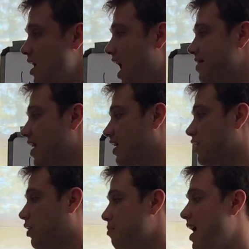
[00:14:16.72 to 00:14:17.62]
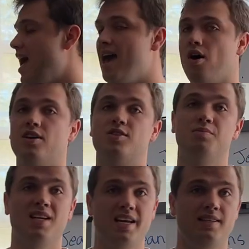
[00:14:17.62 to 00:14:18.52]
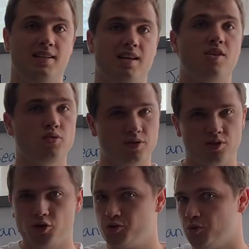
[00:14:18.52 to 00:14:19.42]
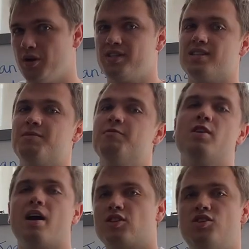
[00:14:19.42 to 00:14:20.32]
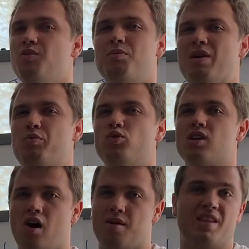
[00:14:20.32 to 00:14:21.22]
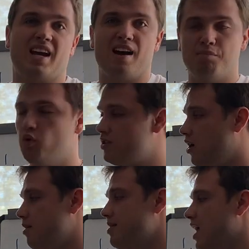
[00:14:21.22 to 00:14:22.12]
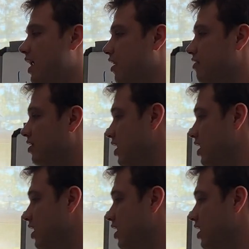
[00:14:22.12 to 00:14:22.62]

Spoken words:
and they can compare items easily. Those are social because it's to do with people's time. They're going to have more time in their life.